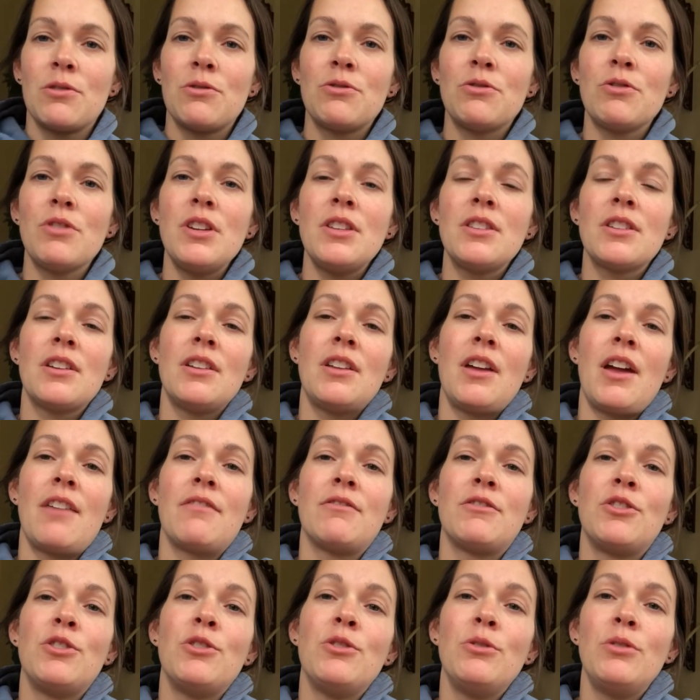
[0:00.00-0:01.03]
trees can
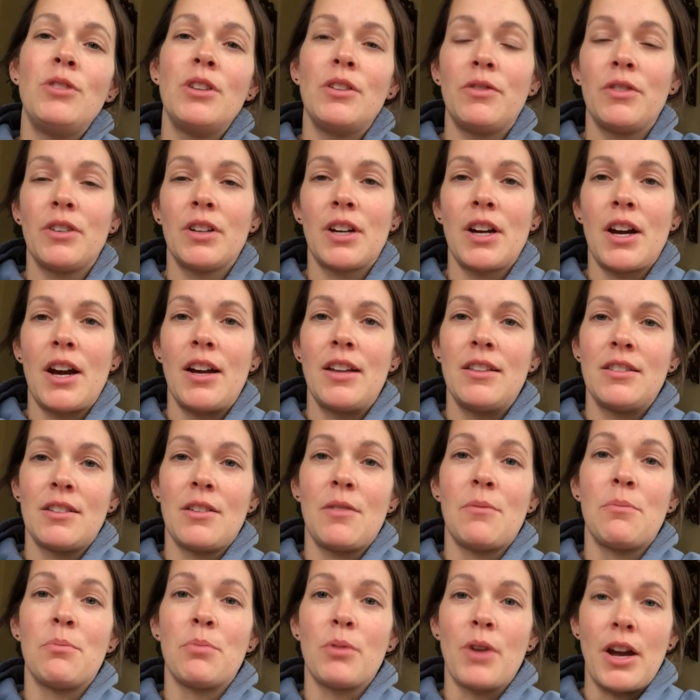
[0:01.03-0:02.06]
have two different kinds
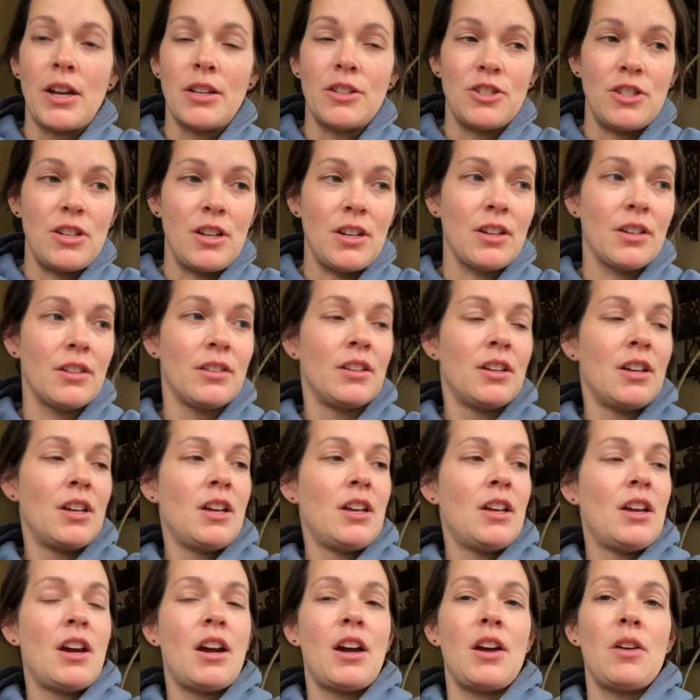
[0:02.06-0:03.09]
of branching.
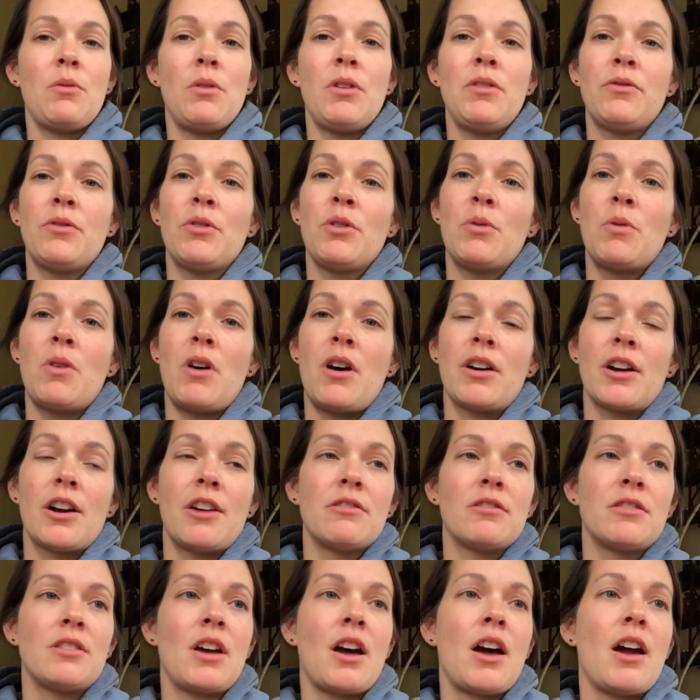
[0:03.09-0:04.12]
I went for a walk
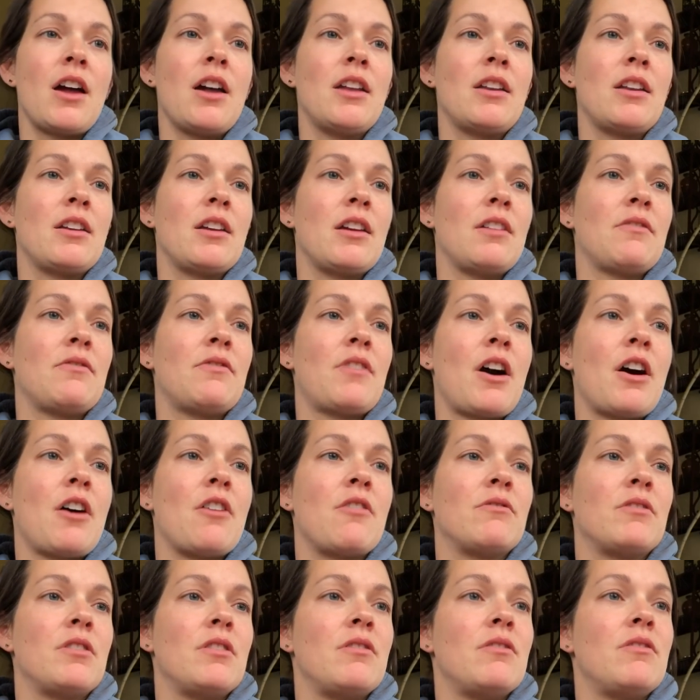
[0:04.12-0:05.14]
outside and I
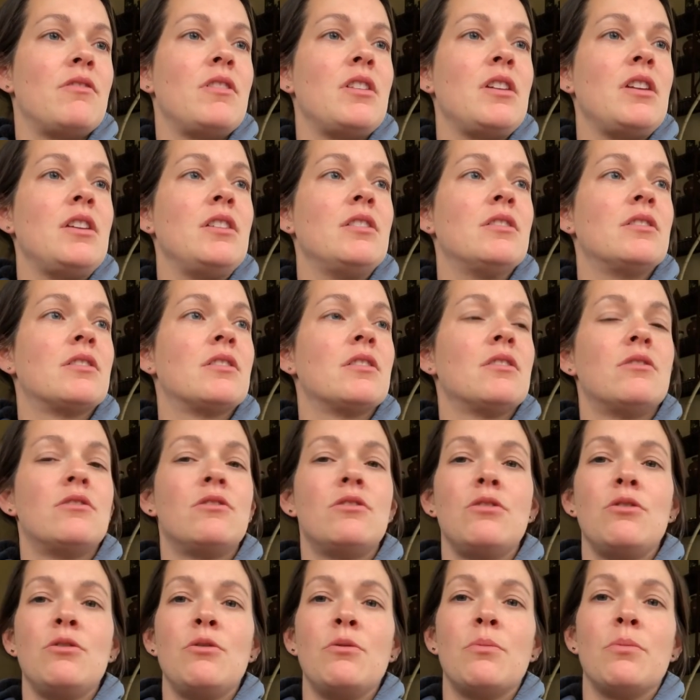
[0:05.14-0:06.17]
found these
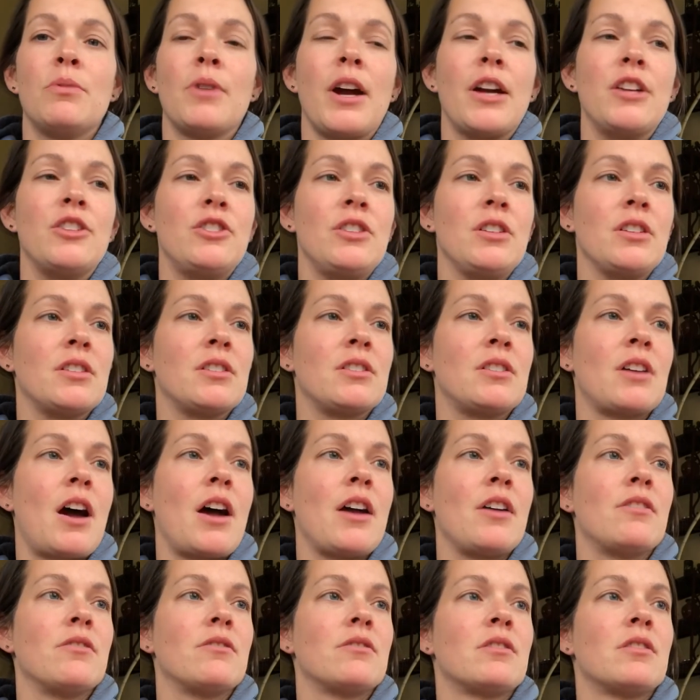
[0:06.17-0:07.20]
two branching
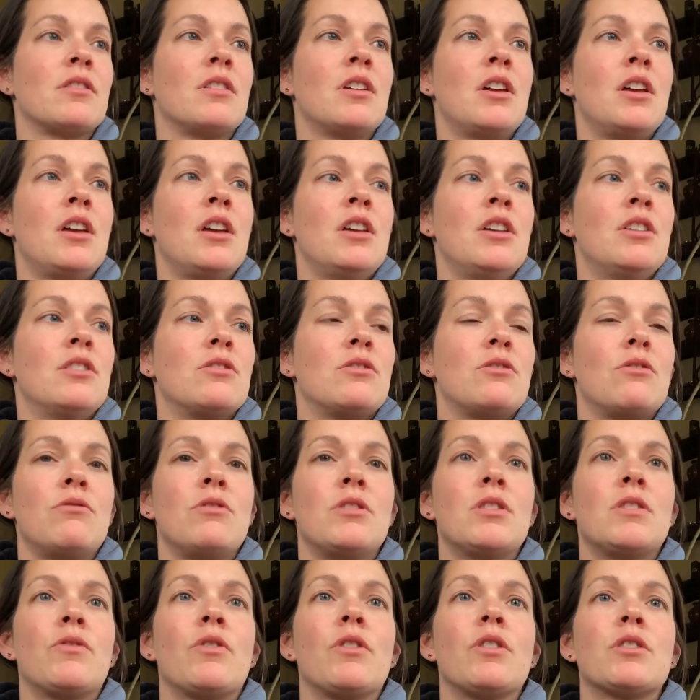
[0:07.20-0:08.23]
styles. So
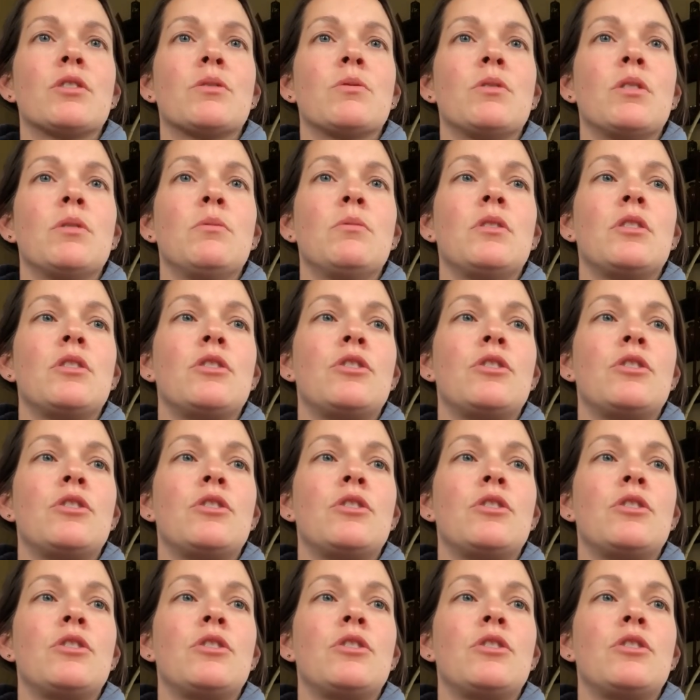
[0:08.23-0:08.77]
this first one I'm going to